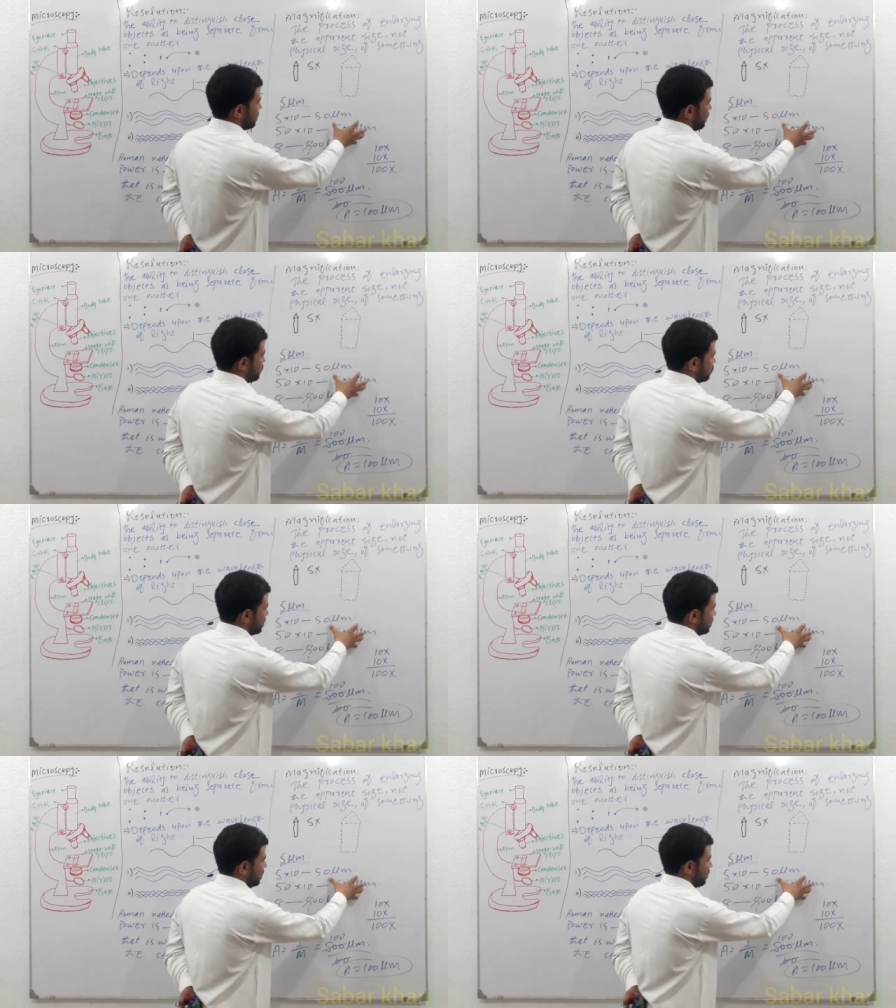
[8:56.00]
up to
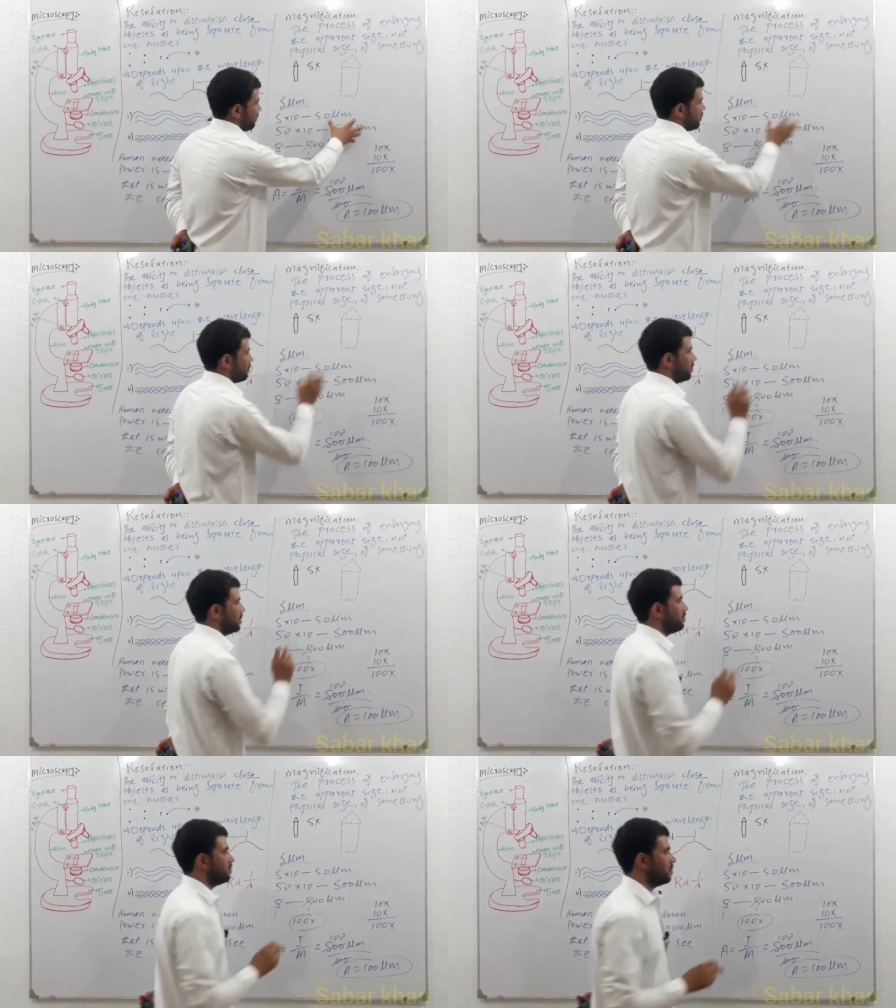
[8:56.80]
the
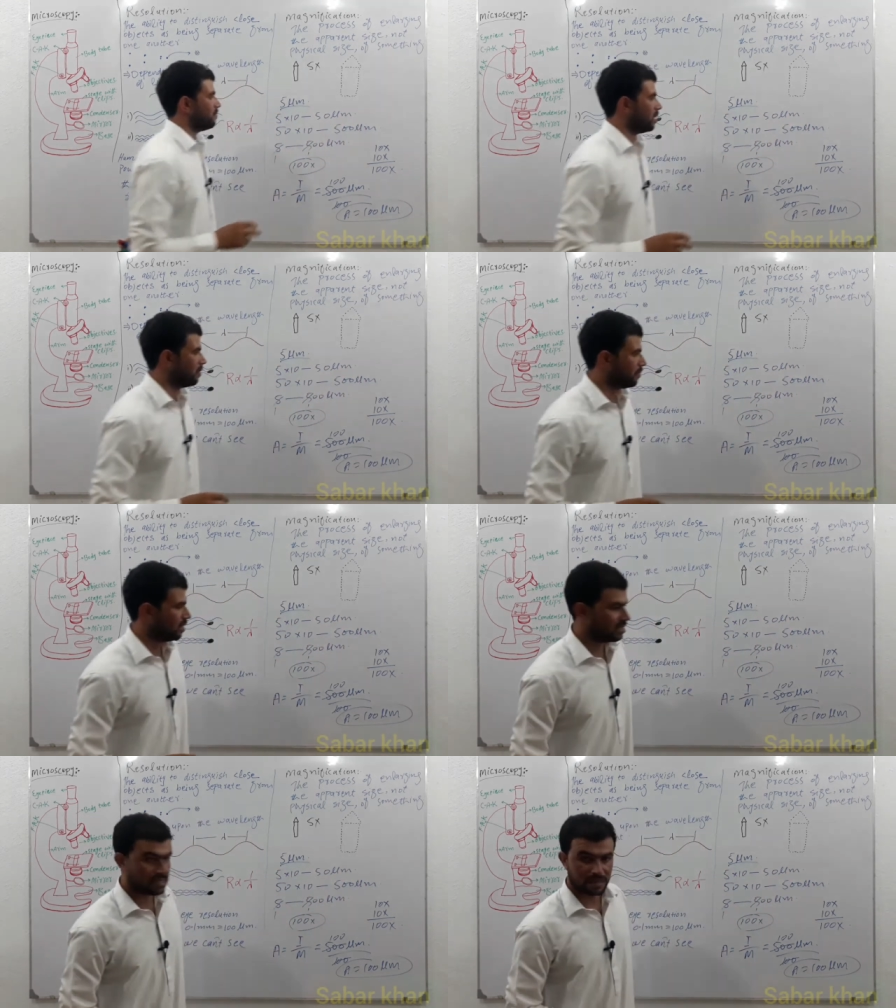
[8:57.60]

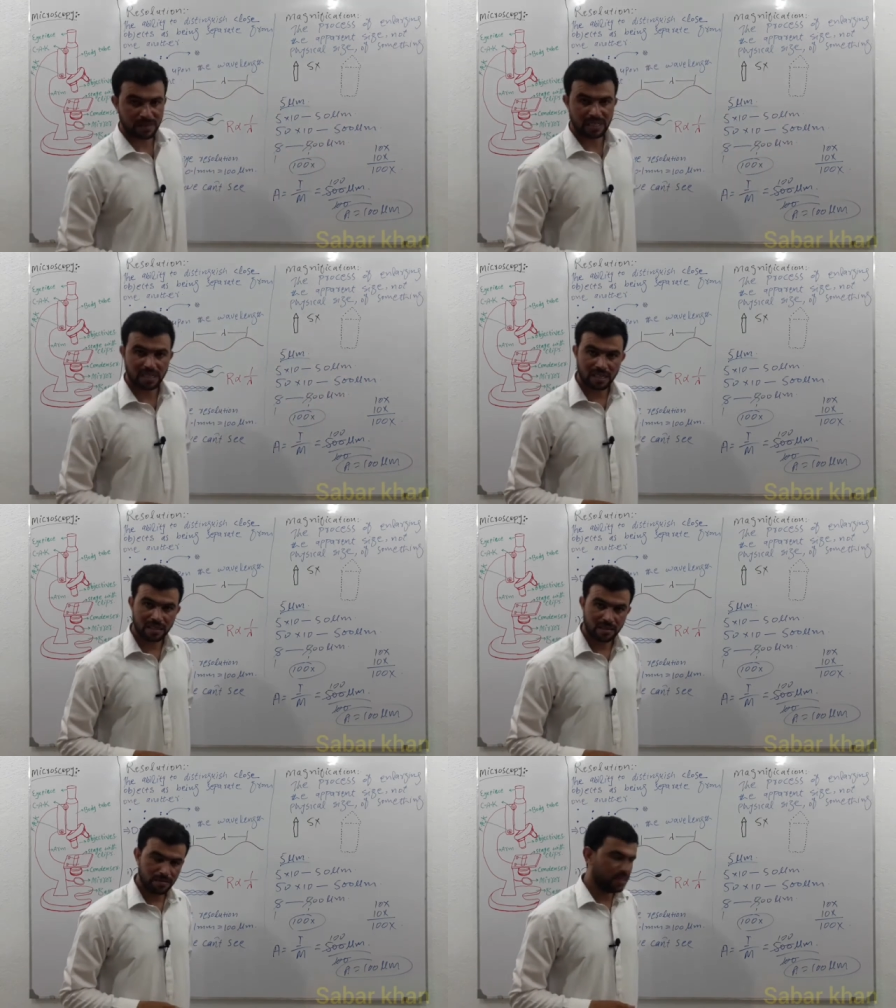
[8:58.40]
500
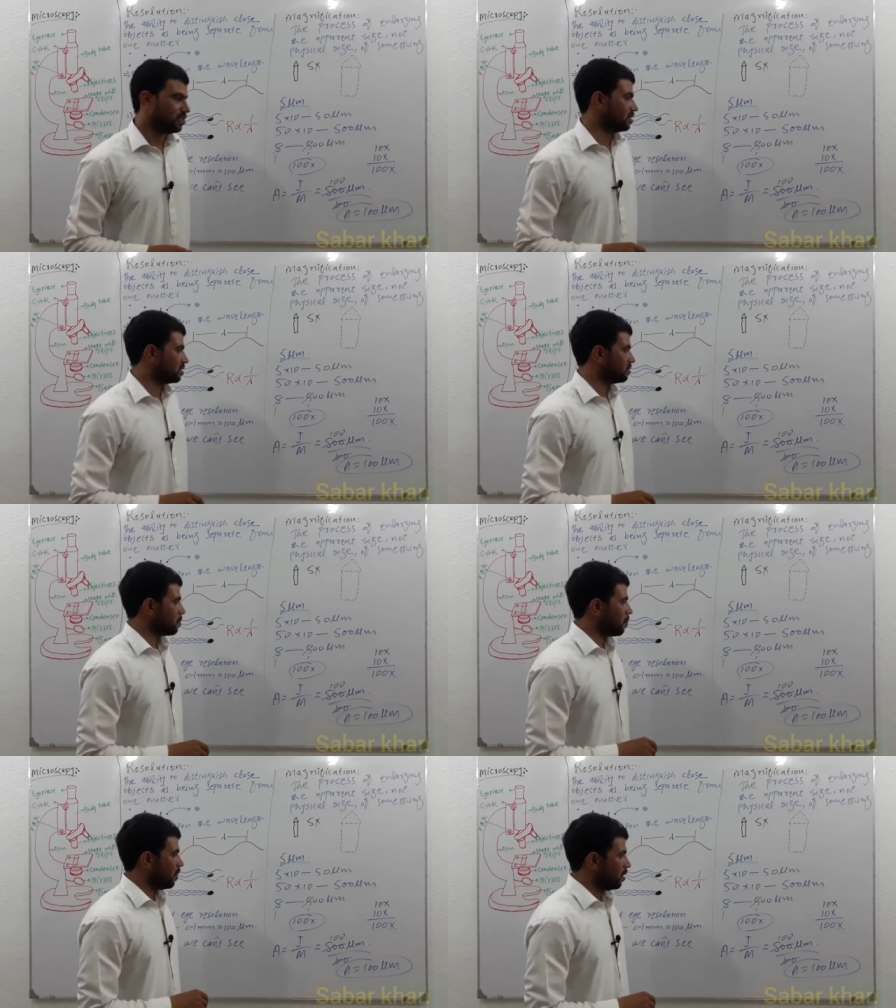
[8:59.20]
micrometers.
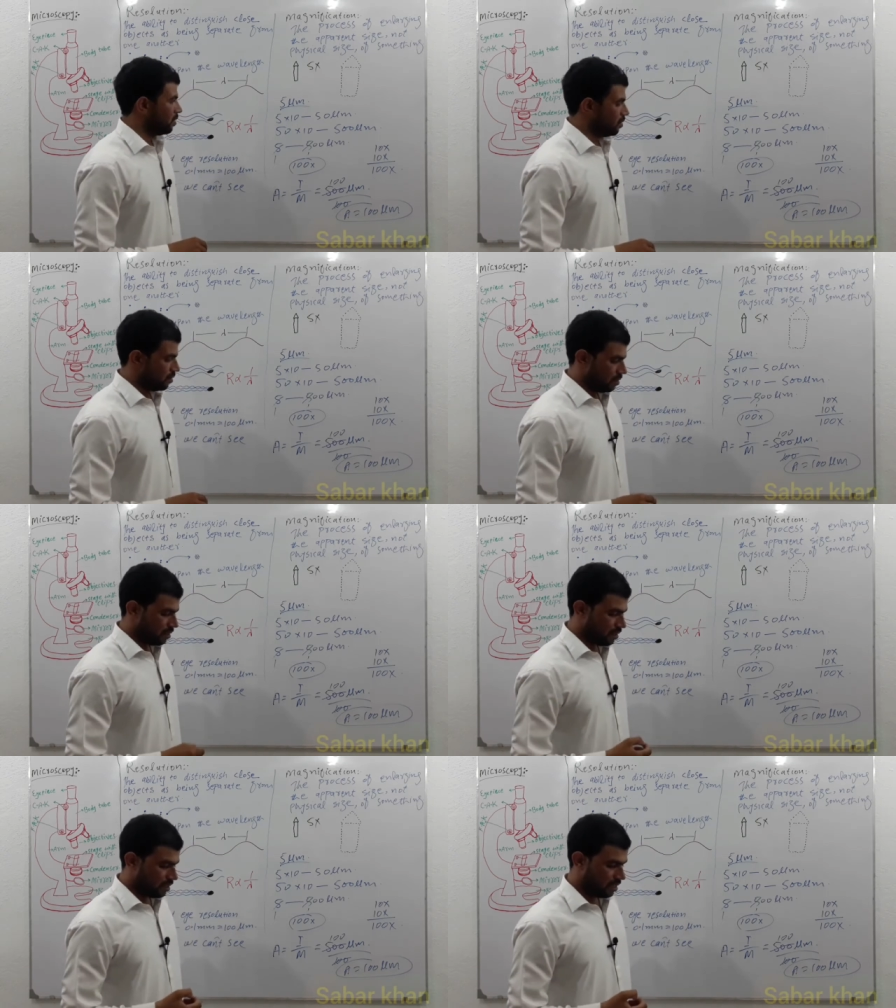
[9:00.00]

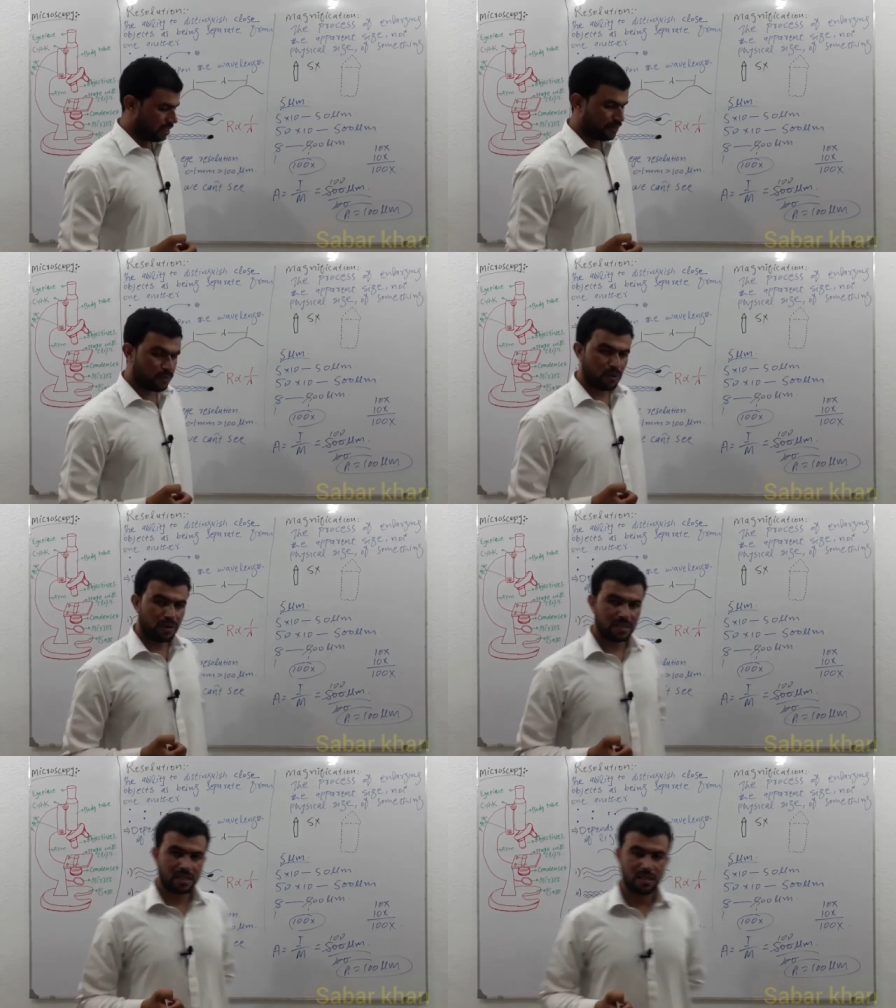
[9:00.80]
uh, if we
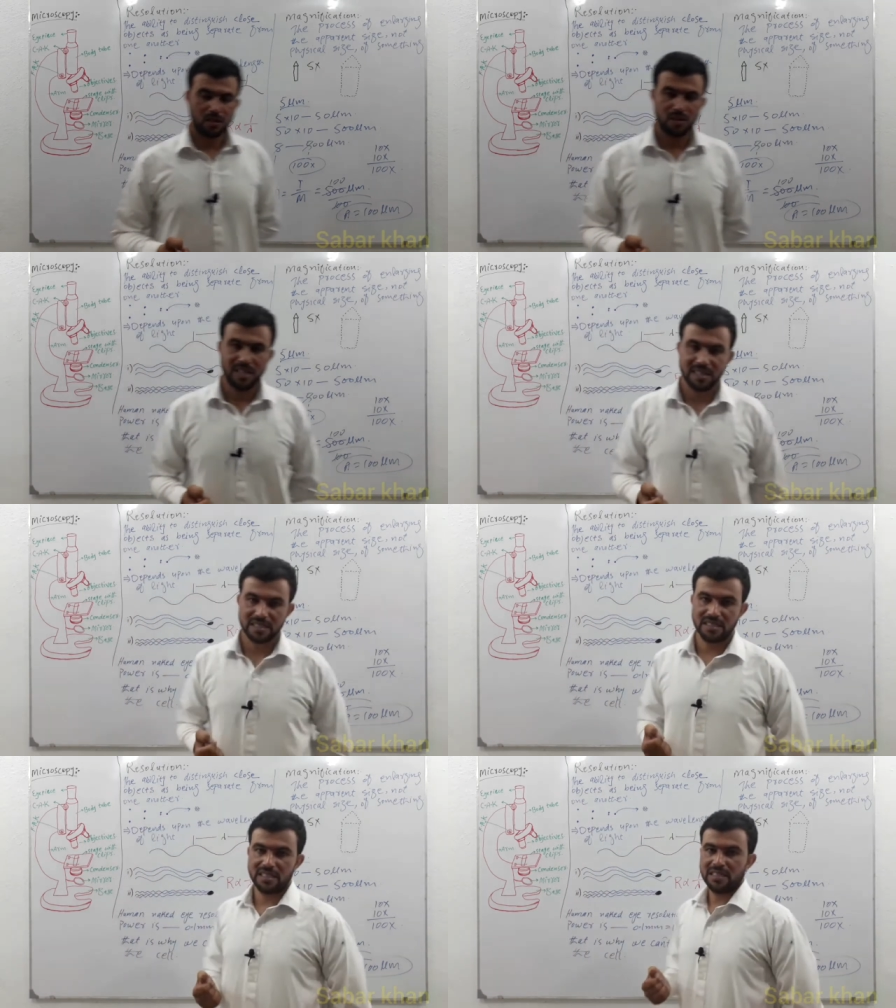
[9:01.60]
want to
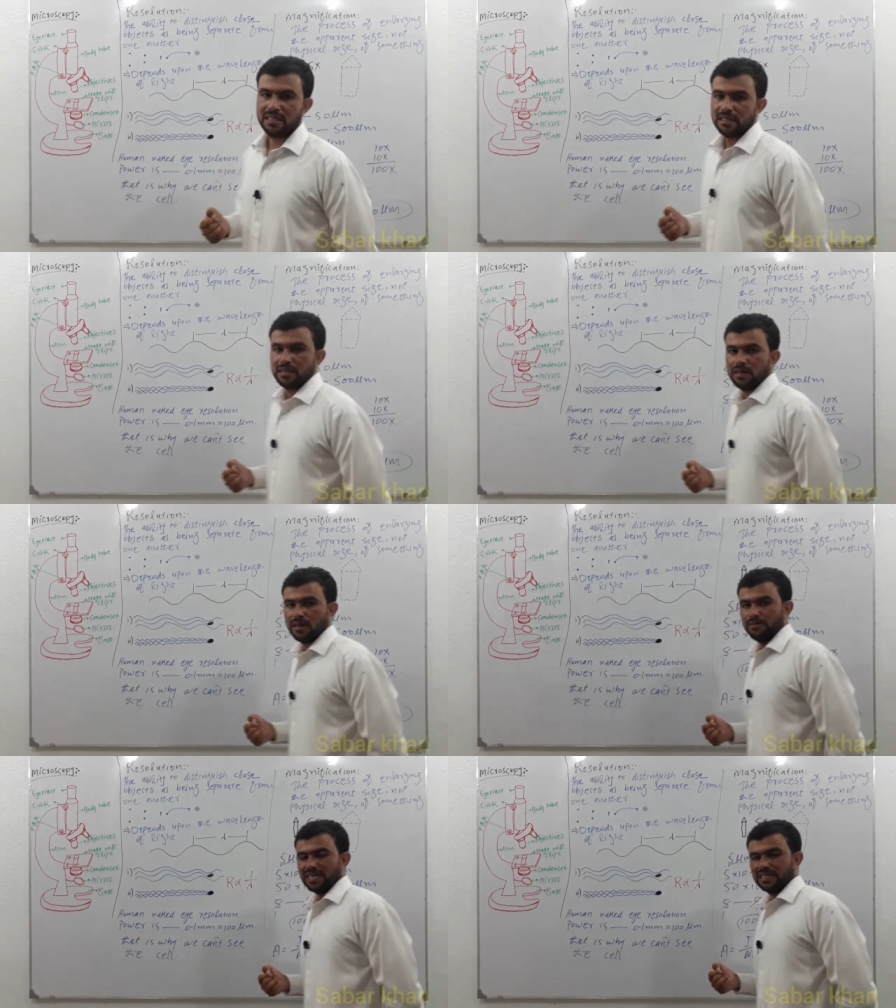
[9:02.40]
calculate the
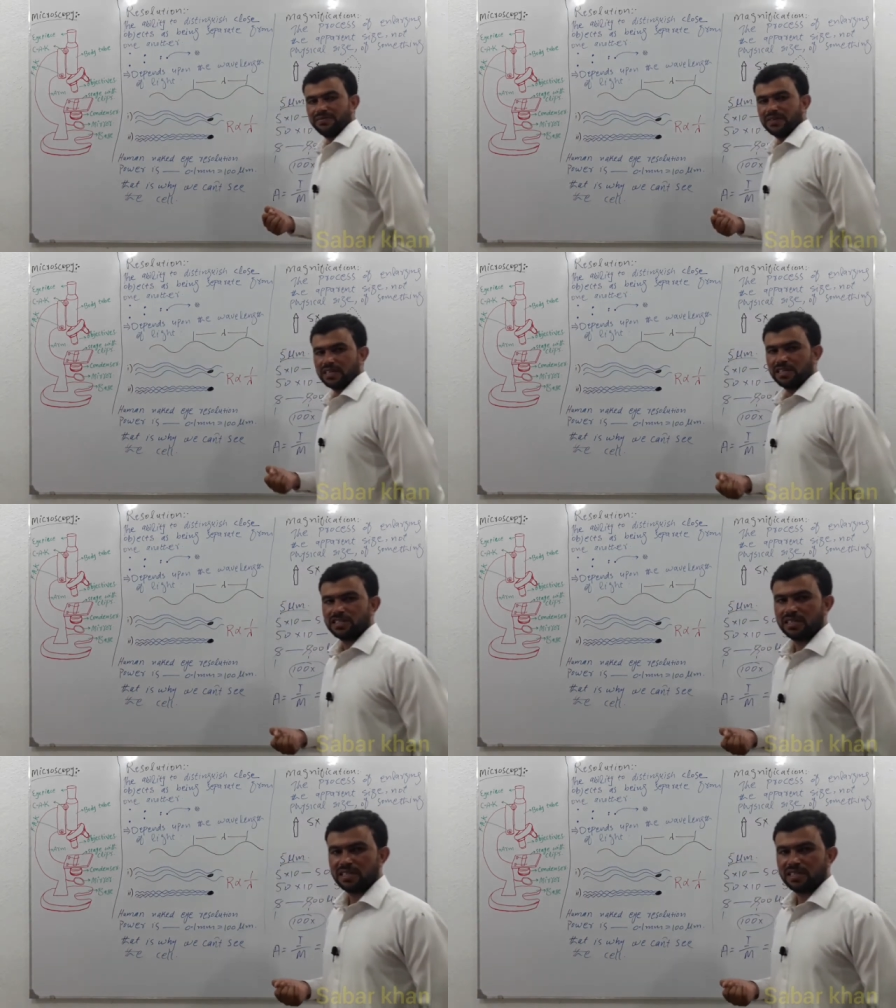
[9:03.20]
magnification